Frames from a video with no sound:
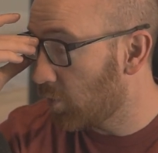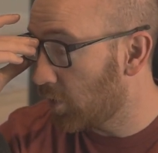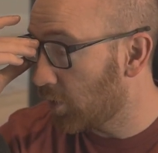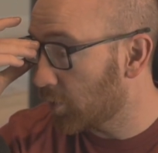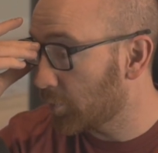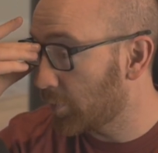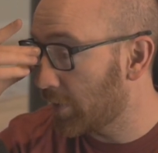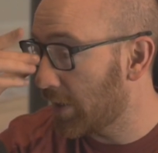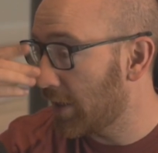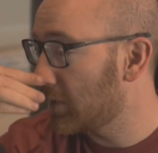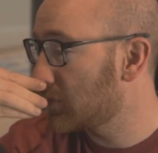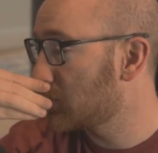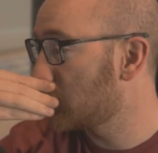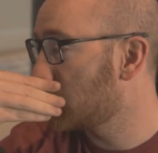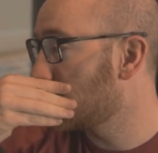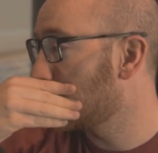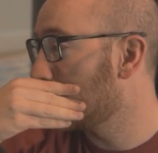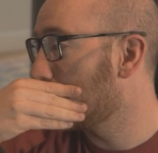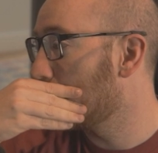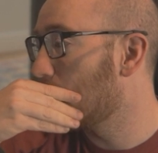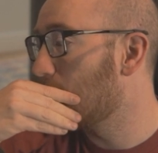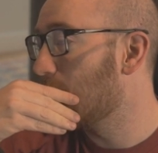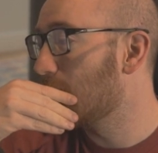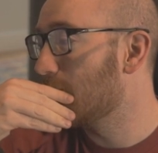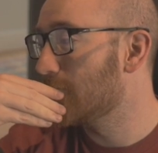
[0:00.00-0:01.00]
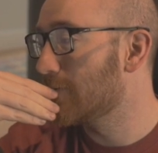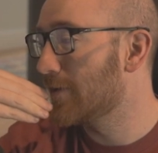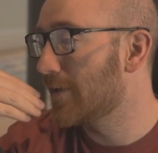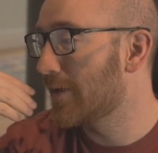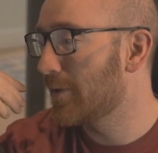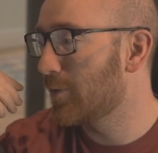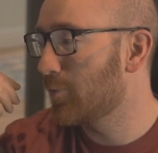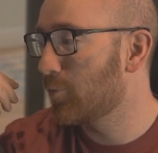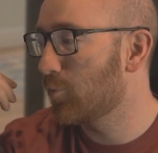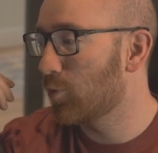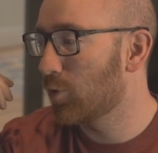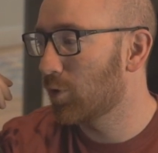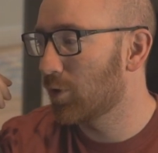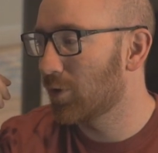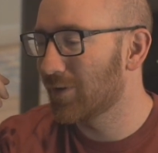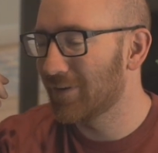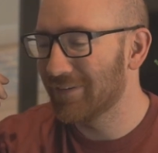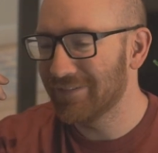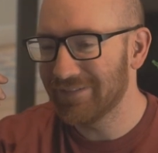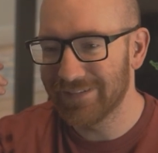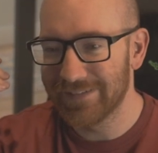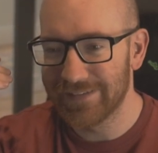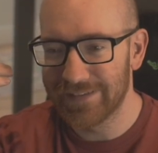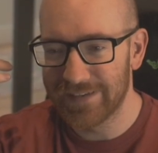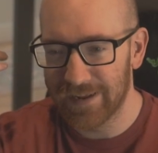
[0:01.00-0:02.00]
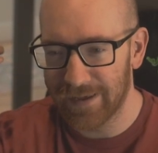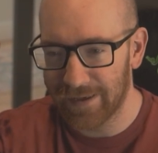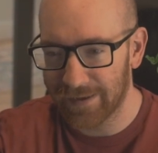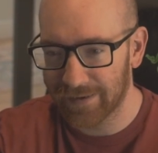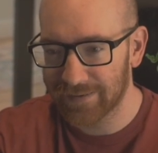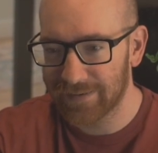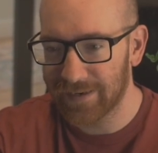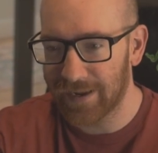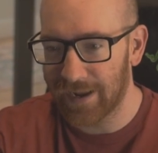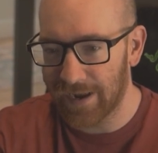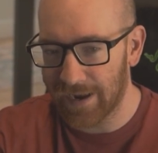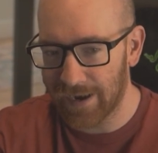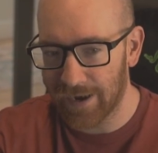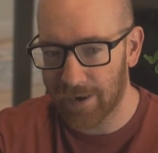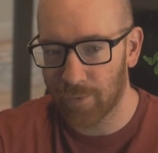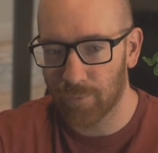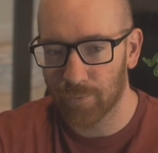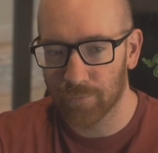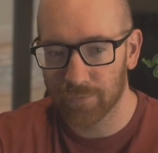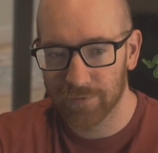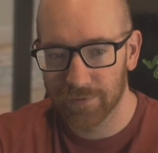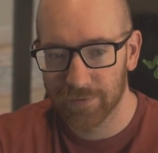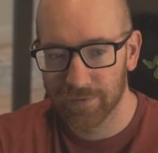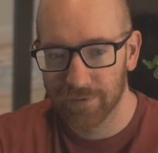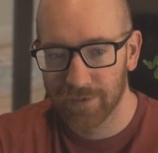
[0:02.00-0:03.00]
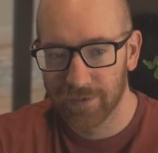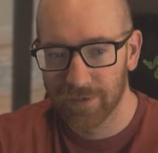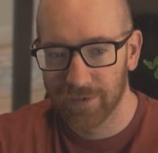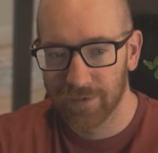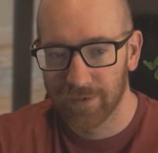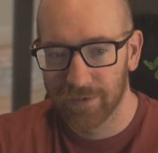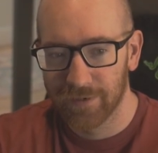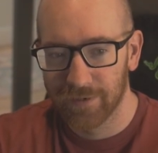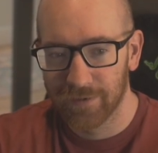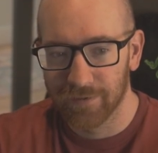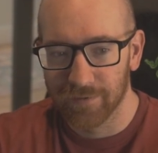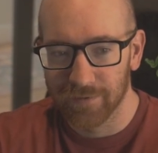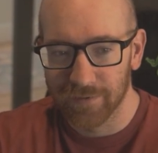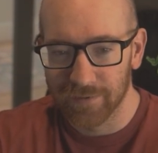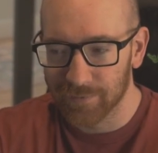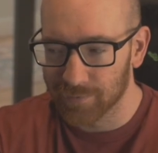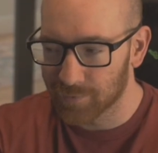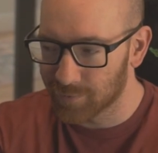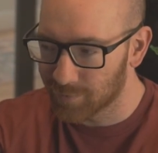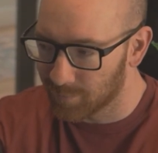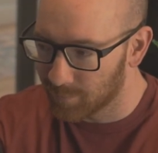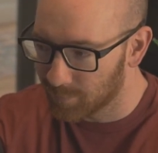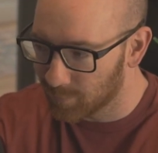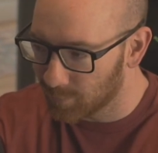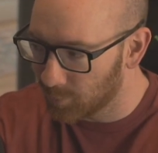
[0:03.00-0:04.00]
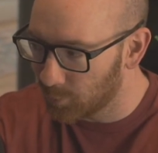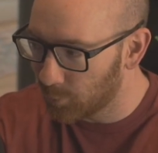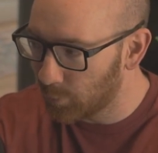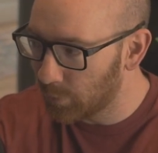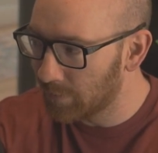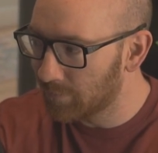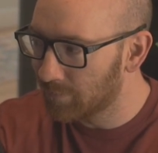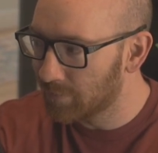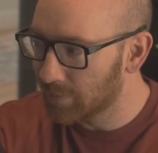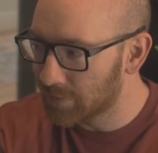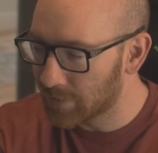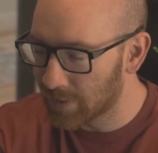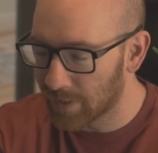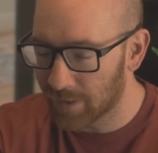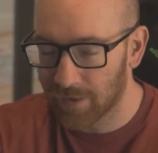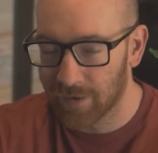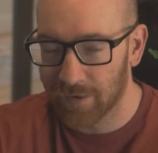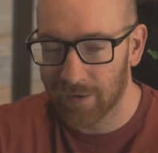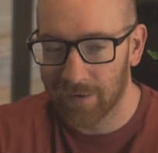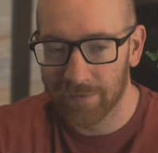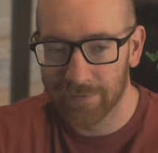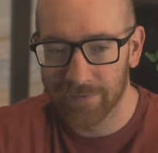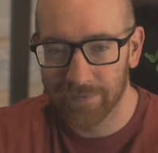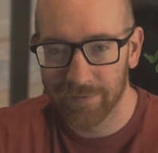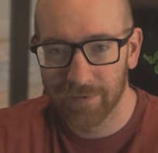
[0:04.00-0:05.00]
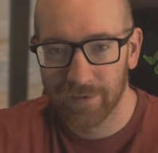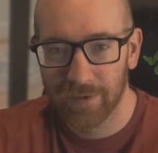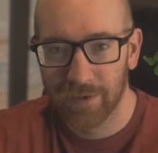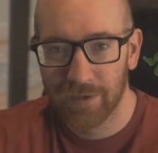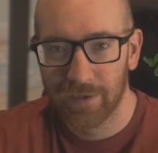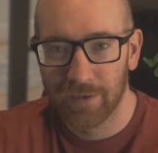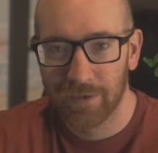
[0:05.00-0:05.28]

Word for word: walk past her and they were decked out in some Louis Vuitton